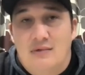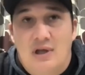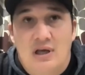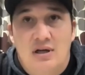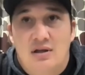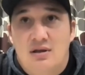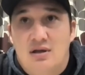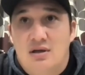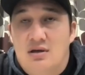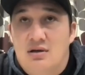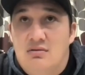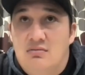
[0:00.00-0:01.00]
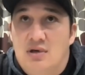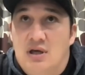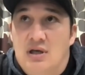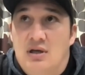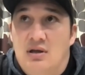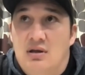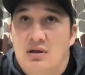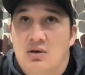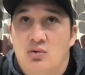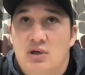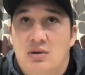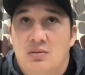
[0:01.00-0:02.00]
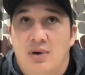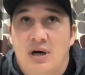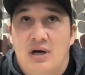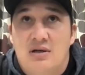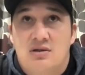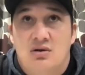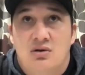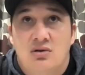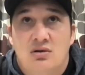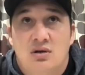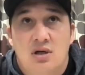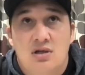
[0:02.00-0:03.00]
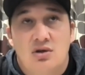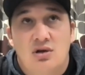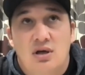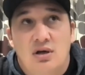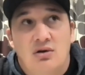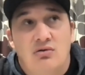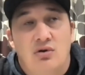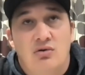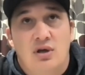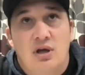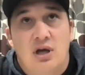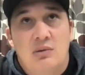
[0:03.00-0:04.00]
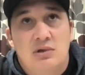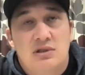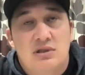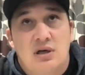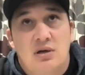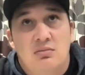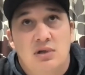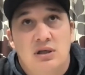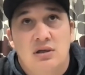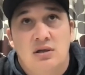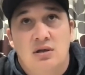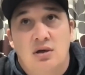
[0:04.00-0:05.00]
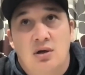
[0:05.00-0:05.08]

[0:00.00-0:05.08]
Anything we can pass on is only going to grow the game. It's going to mean